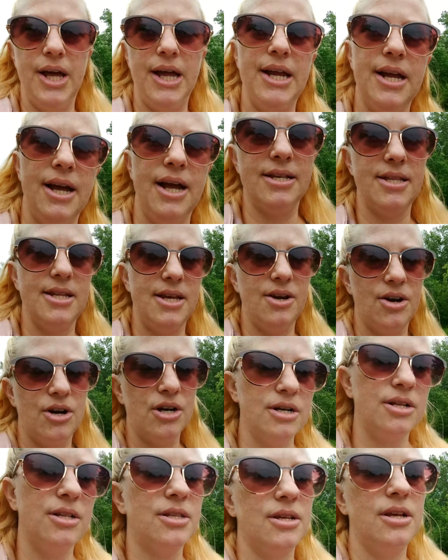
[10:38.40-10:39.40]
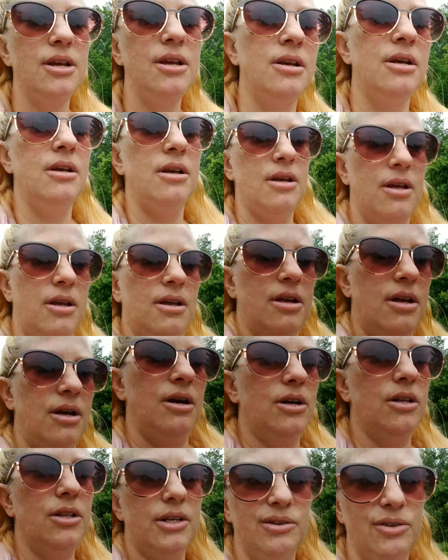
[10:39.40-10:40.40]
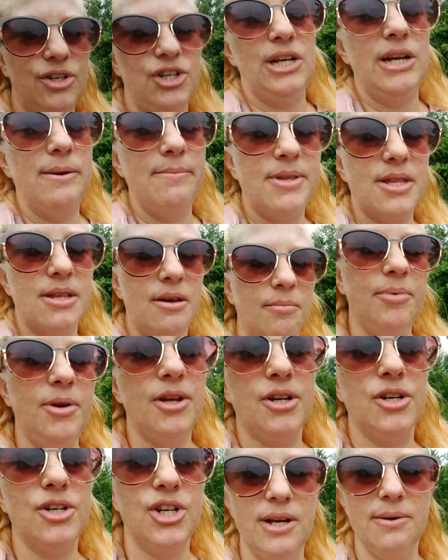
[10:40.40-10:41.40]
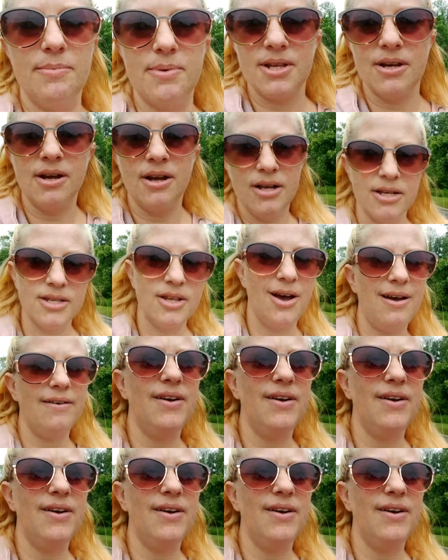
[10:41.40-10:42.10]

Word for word: little, like, S D cards, or little chips, computer chips.